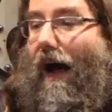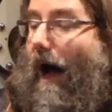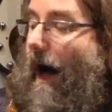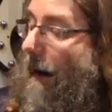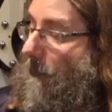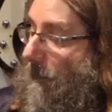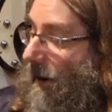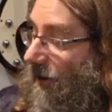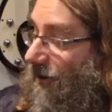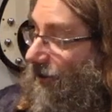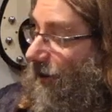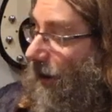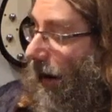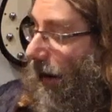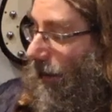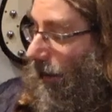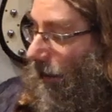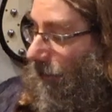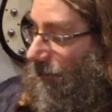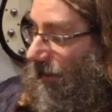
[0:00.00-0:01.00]
how much I
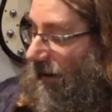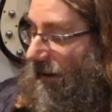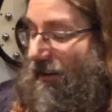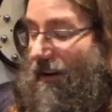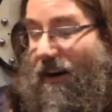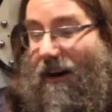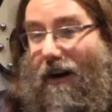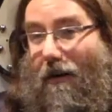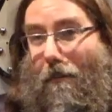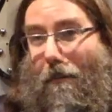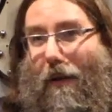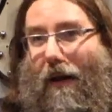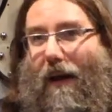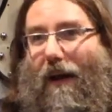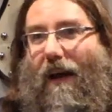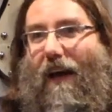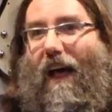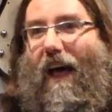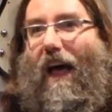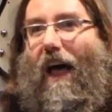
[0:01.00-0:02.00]
love this harp.
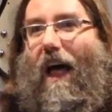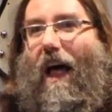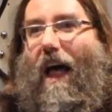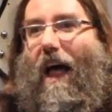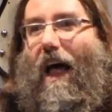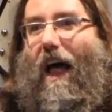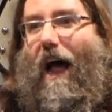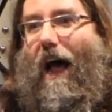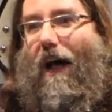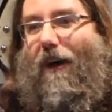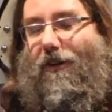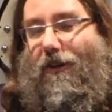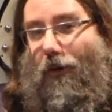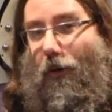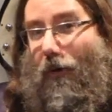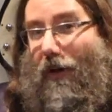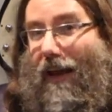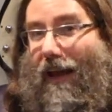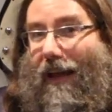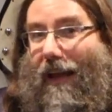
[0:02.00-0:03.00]

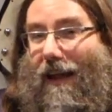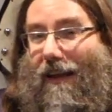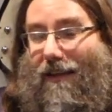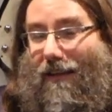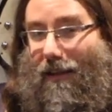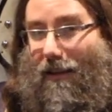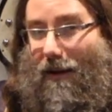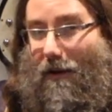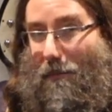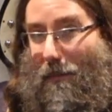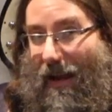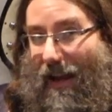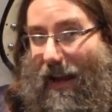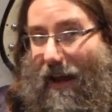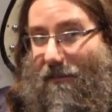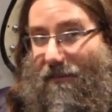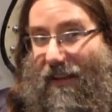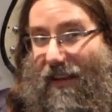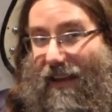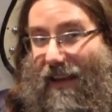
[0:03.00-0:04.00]
Tuning is a little bit
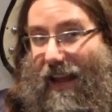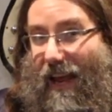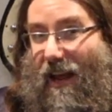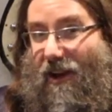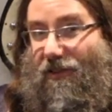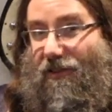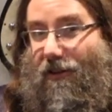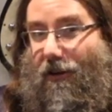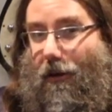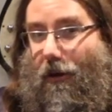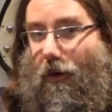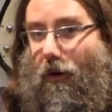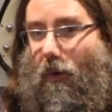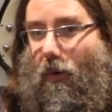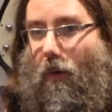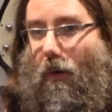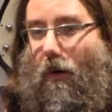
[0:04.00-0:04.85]
of an issue.